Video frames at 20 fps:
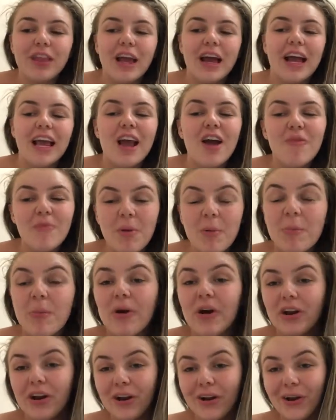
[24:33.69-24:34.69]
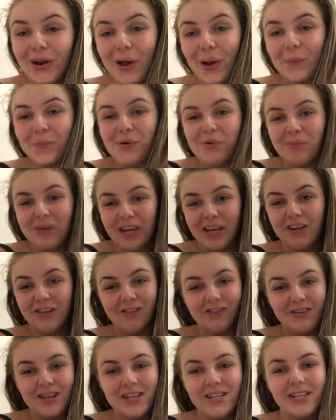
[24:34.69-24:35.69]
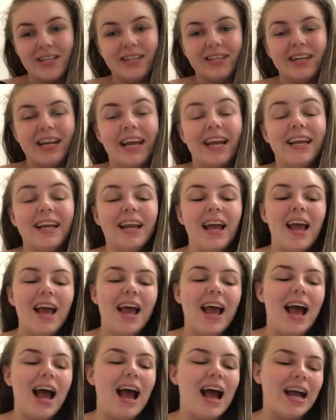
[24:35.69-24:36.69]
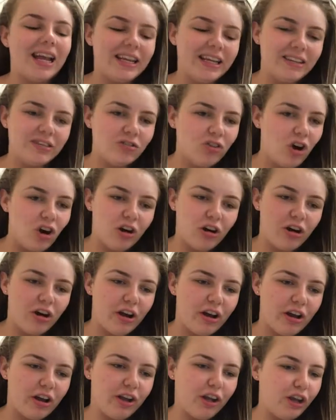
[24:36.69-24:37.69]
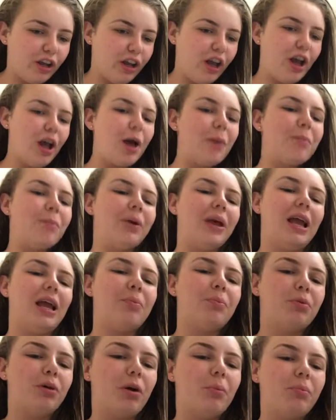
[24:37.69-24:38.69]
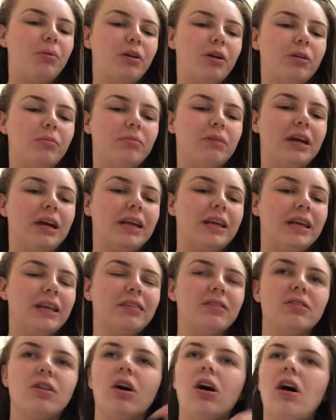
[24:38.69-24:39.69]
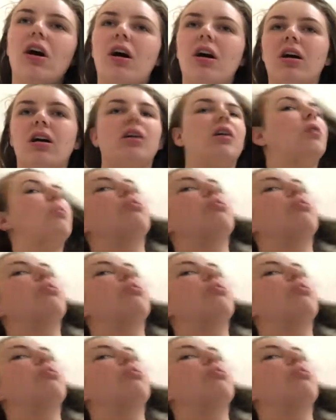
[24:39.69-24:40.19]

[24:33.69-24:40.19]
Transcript: I have been putting on a lot more makeup recently, and it's not a big problem, like it's not a